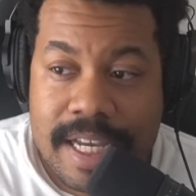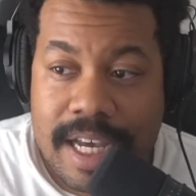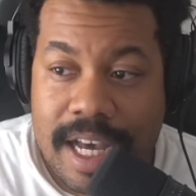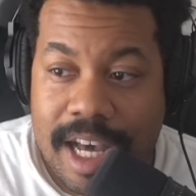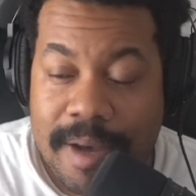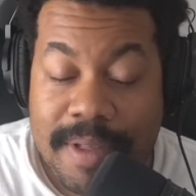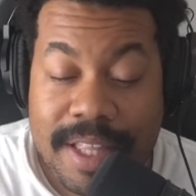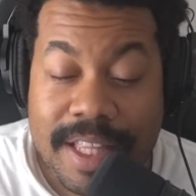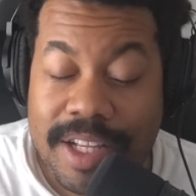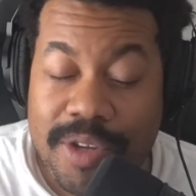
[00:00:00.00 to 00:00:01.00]

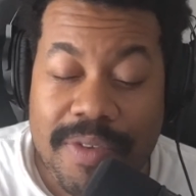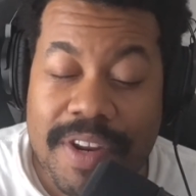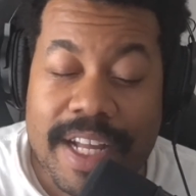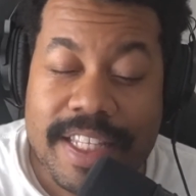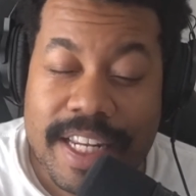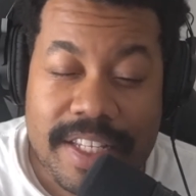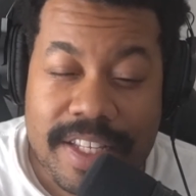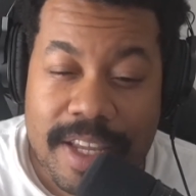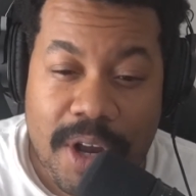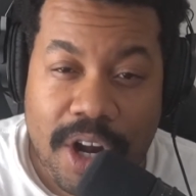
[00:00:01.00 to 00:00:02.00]
You even had Diddy's
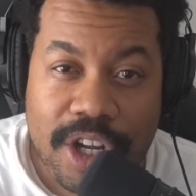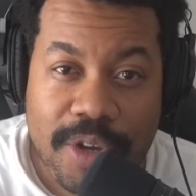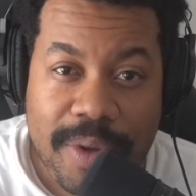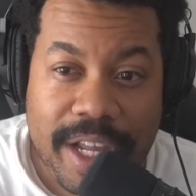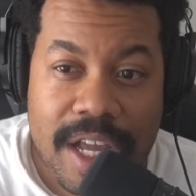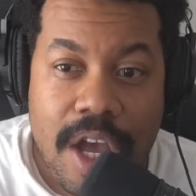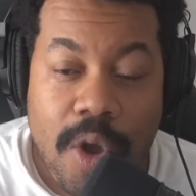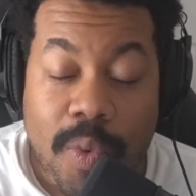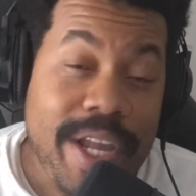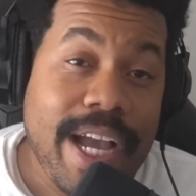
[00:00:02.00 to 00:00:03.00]
team arguing,
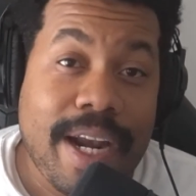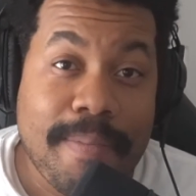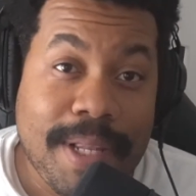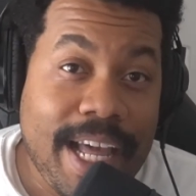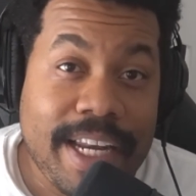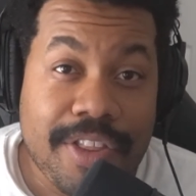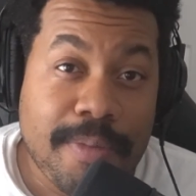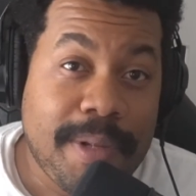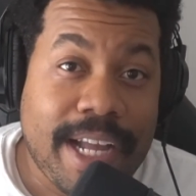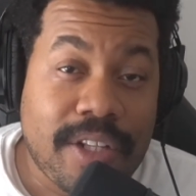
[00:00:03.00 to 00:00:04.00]
we got
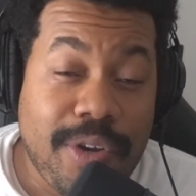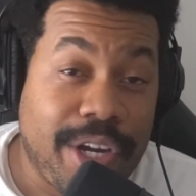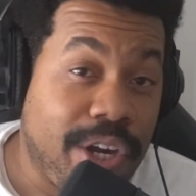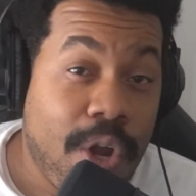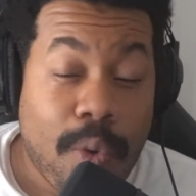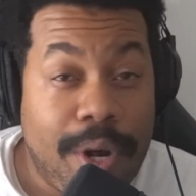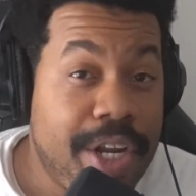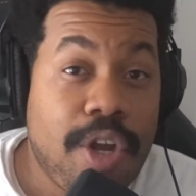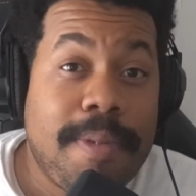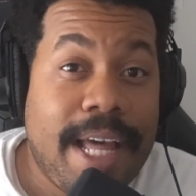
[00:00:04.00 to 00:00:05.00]
another black lawyer. Where
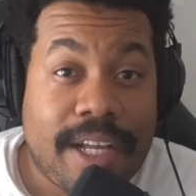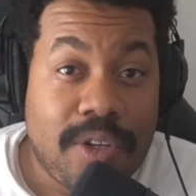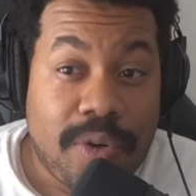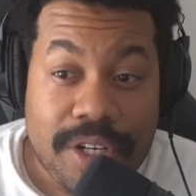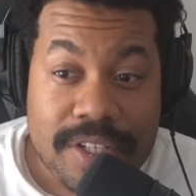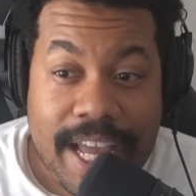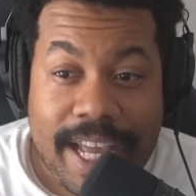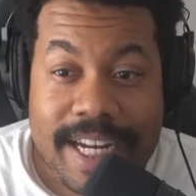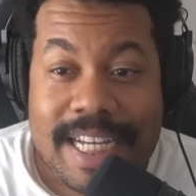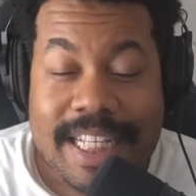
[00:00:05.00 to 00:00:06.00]
your black lawyers
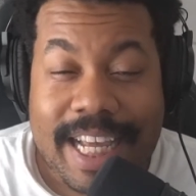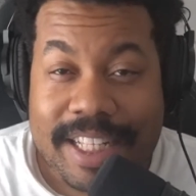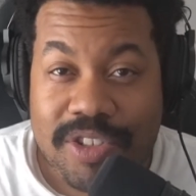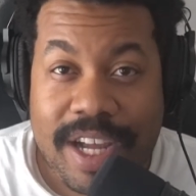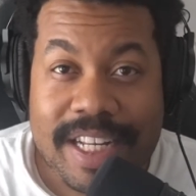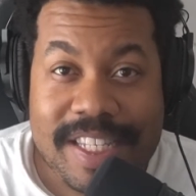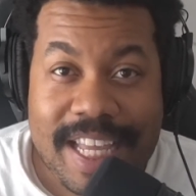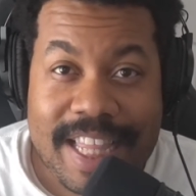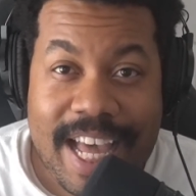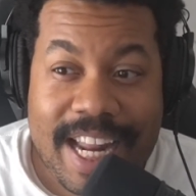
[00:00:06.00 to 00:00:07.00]
at? Like, tried to
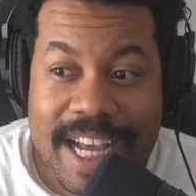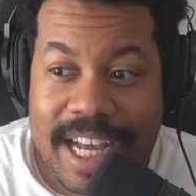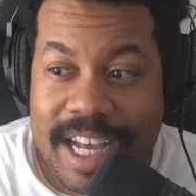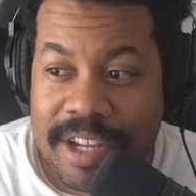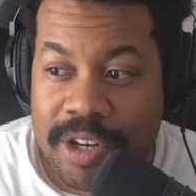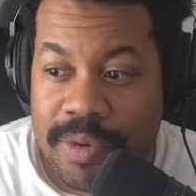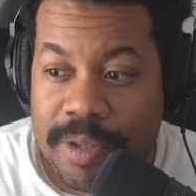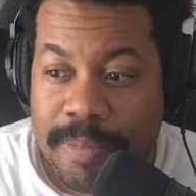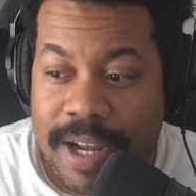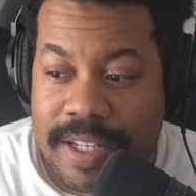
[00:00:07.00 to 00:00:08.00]
say that, in
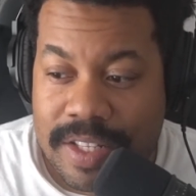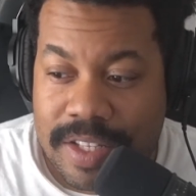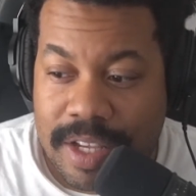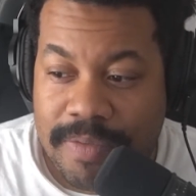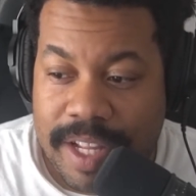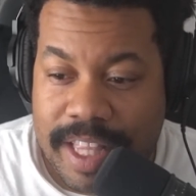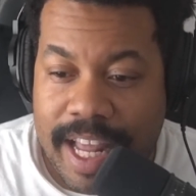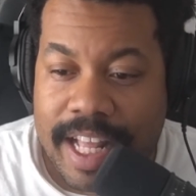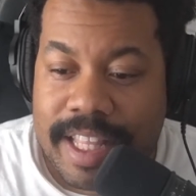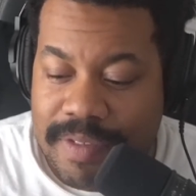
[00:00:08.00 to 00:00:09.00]
the press and stuff like
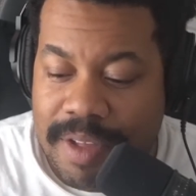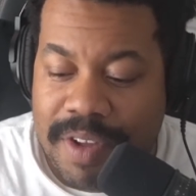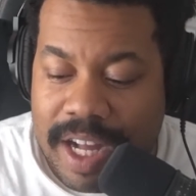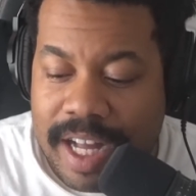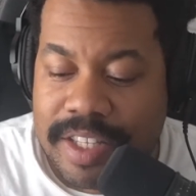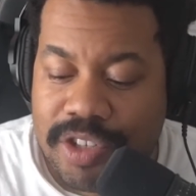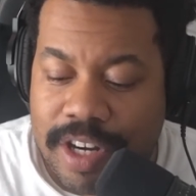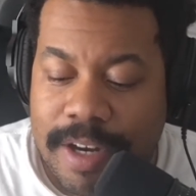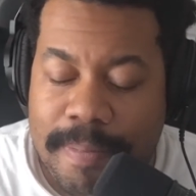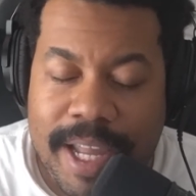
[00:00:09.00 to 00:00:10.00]
that. And they've constantly
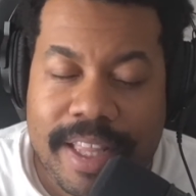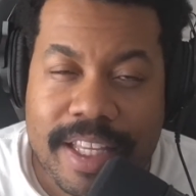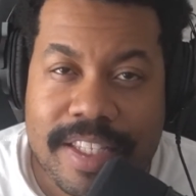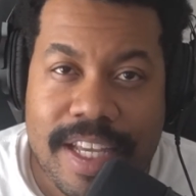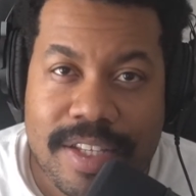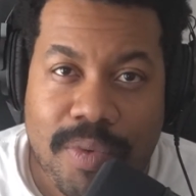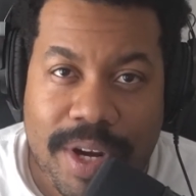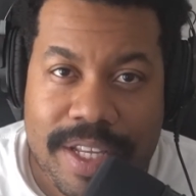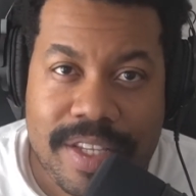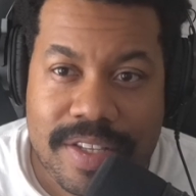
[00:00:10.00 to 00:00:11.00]
tried to paint this as a
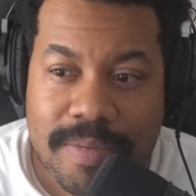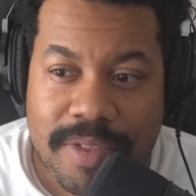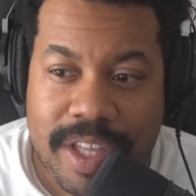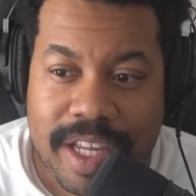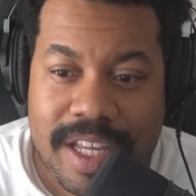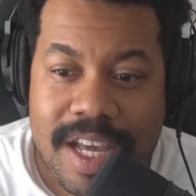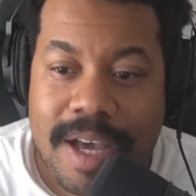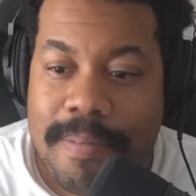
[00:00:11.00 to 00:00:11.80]
racism thing.